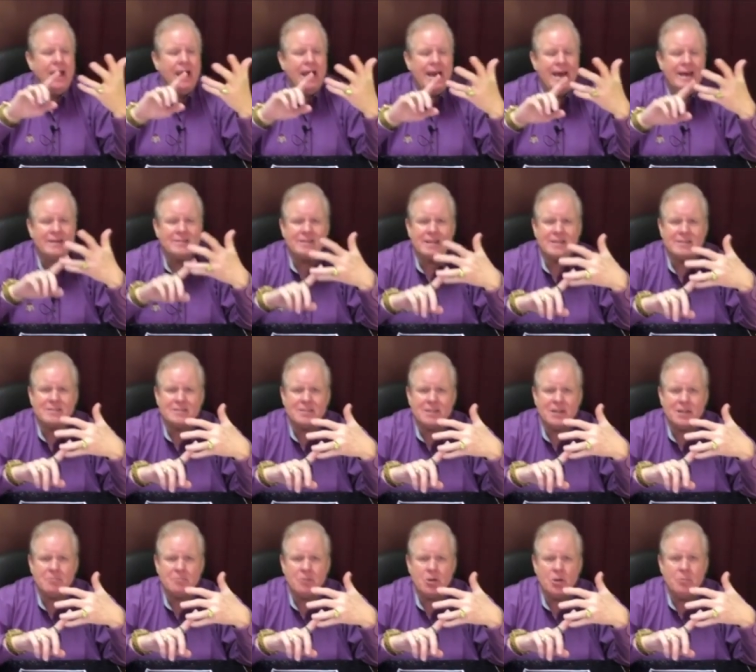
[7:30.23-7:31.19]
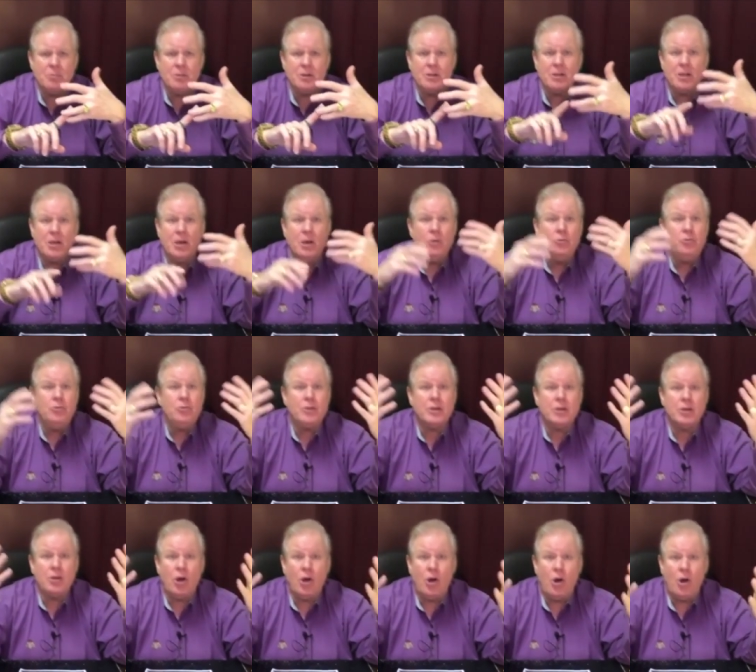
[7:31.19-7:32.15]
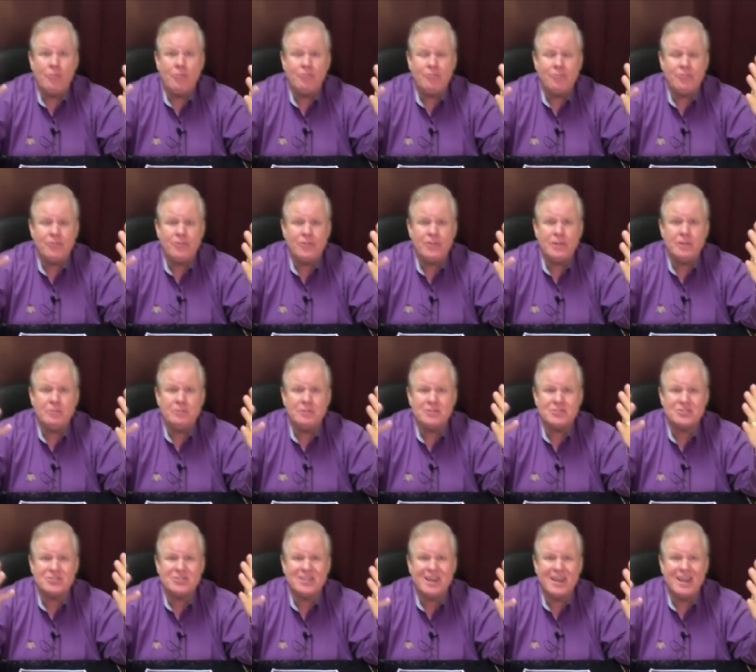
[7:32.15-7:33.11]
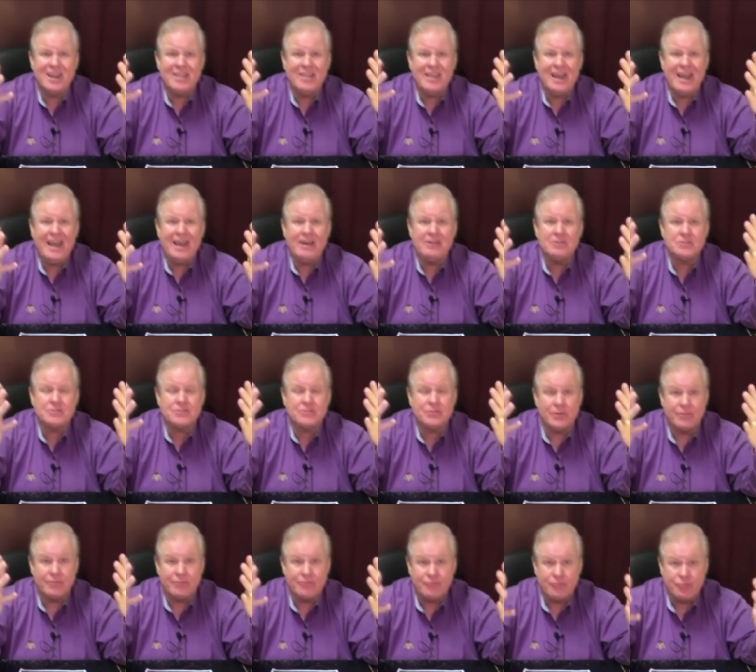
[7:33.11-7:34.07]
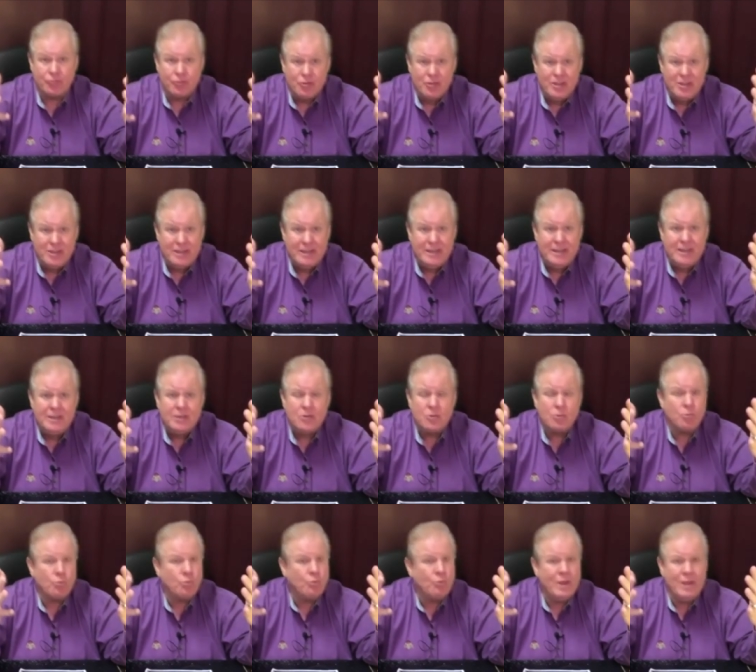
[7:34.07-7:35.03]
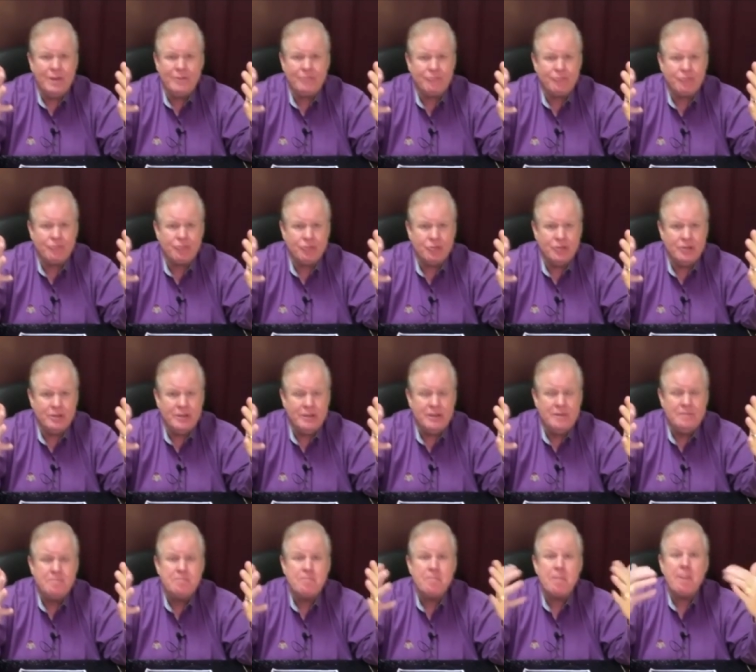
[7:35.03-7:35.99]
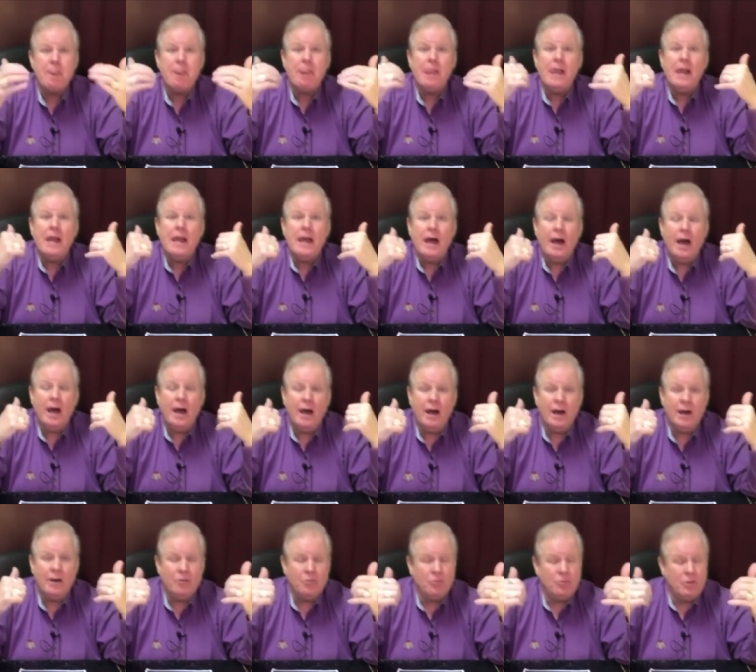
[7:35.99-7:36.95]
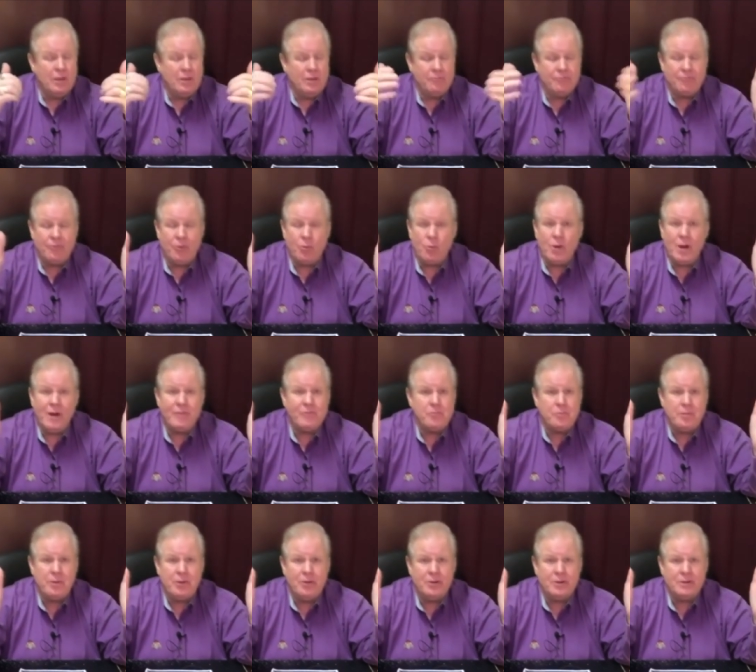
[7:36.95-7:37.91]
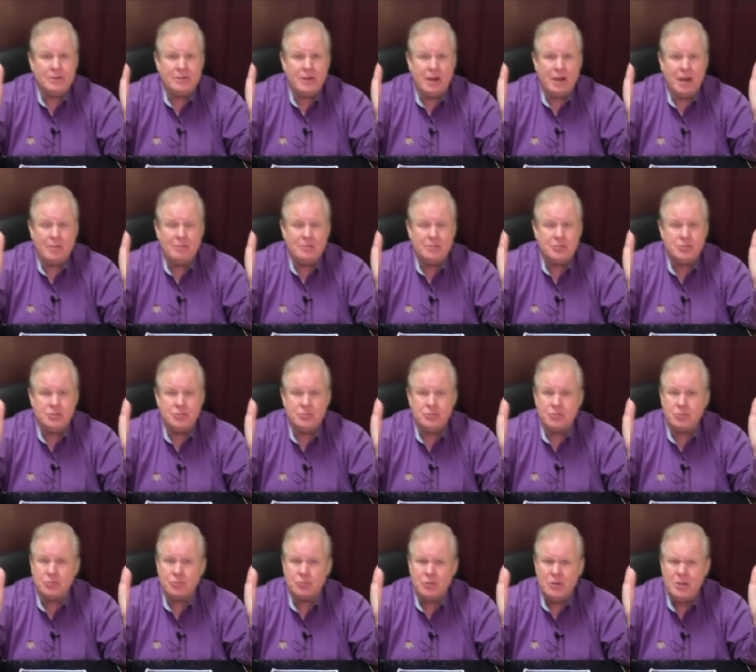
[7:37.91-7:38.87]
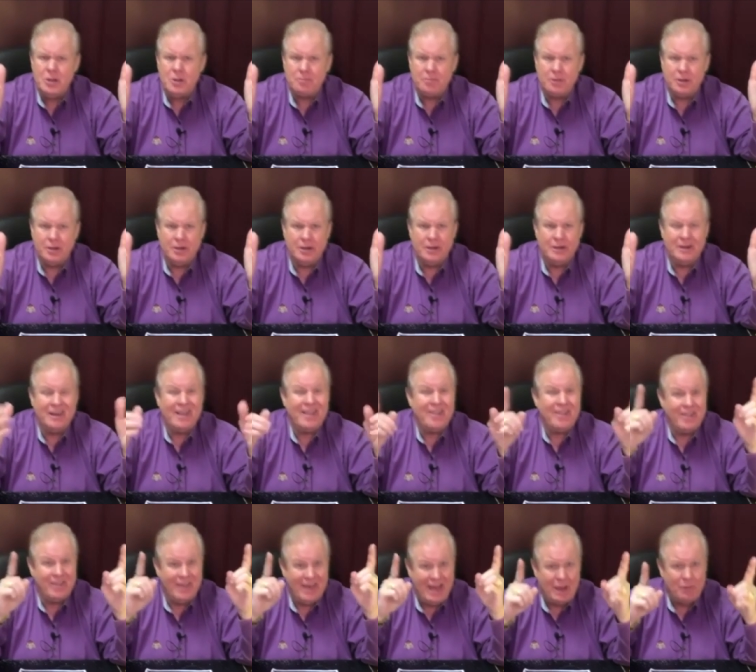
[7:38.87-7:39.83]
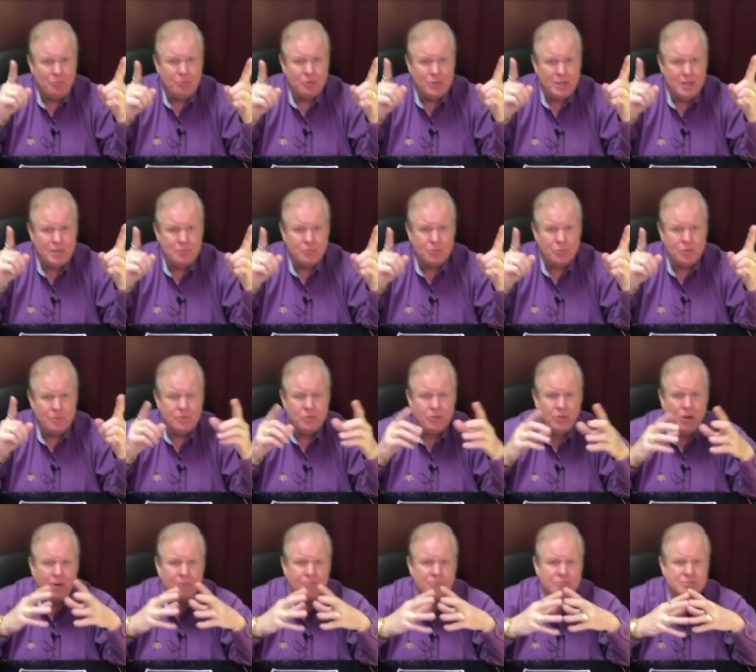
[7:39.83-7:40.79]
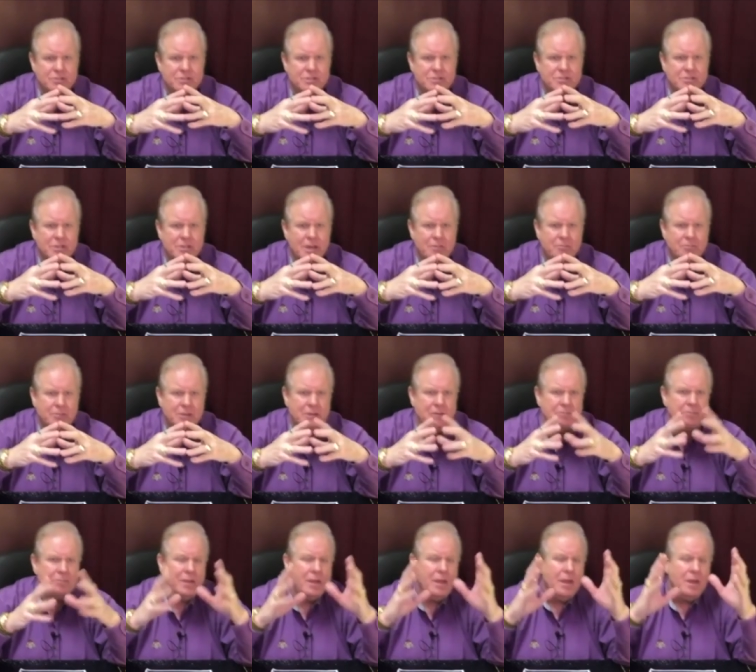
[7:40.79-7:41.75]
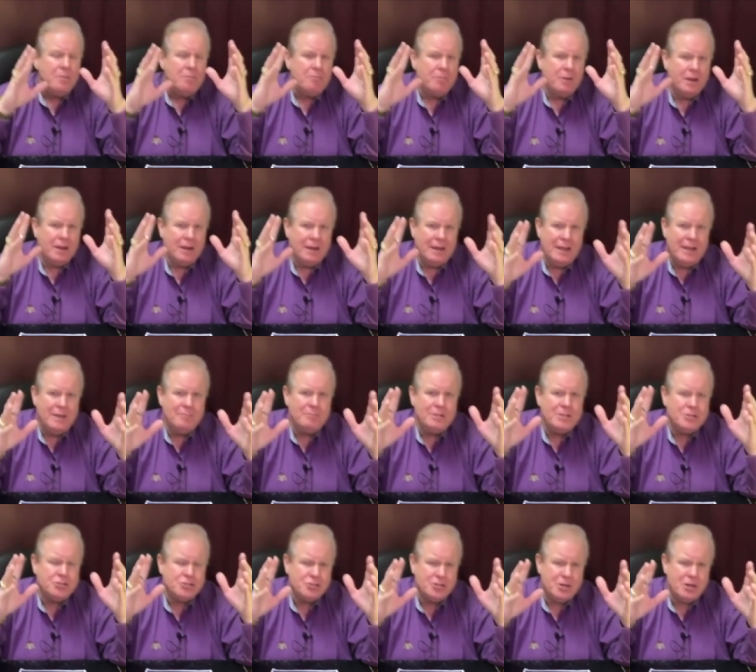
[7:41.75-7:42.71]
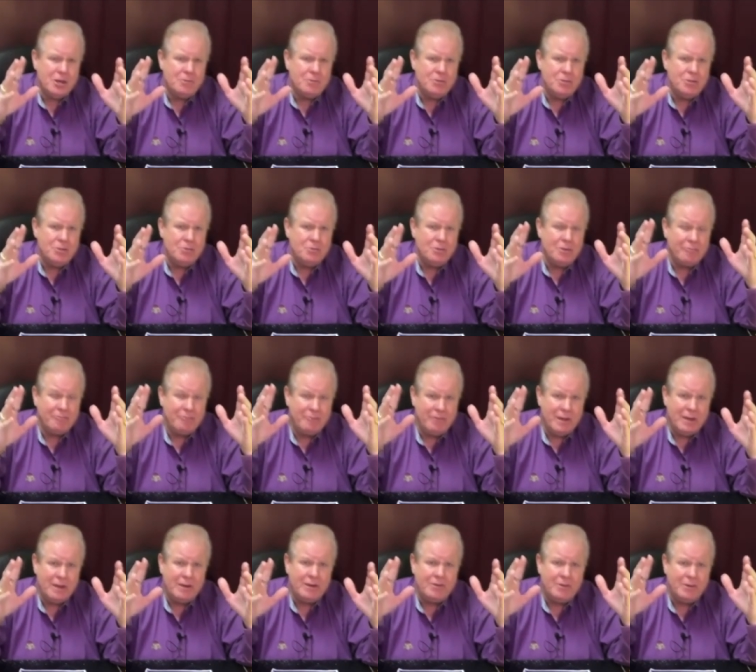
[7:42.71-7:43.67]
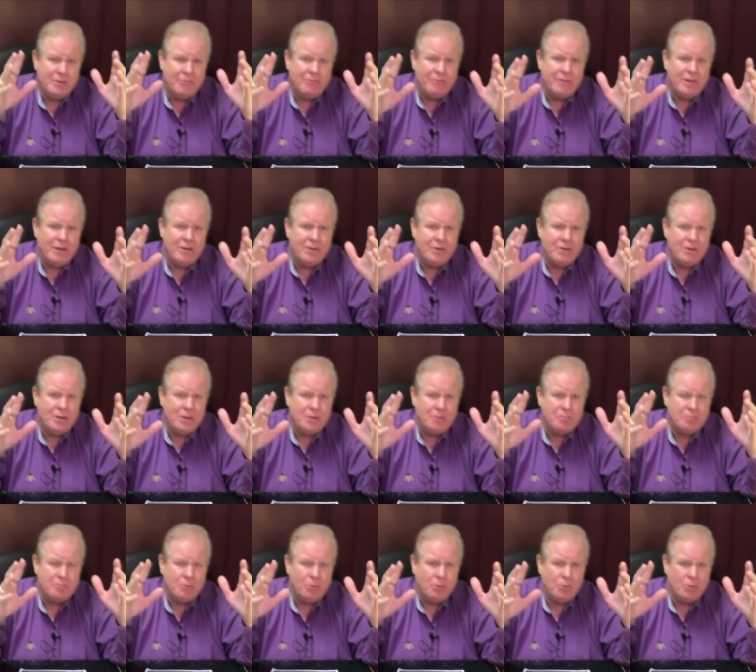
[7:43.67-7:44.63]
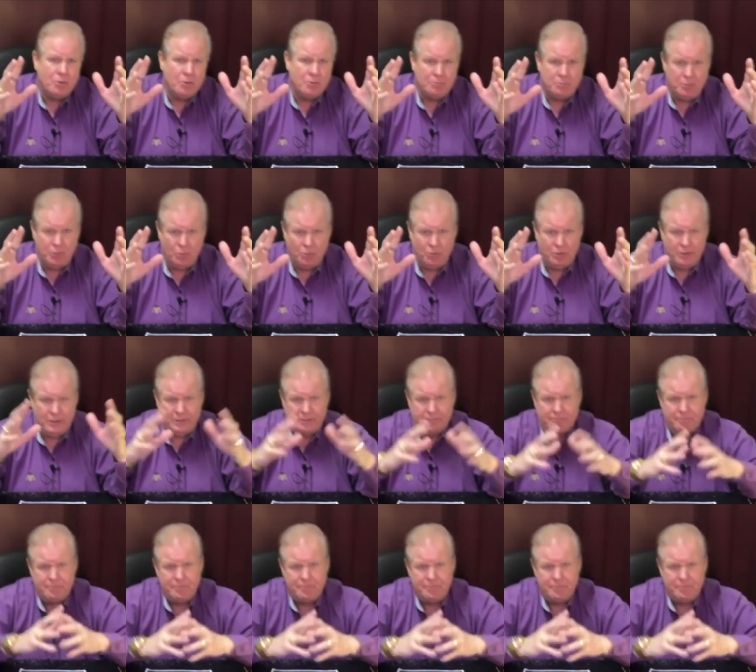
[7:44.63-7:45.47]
And as I said a moment ago, you can offer for them to stay in the house for free, rent-free, for whatever period of time that you agree upon. That will get more of your offers accepted. But let me share with you a very, very important point.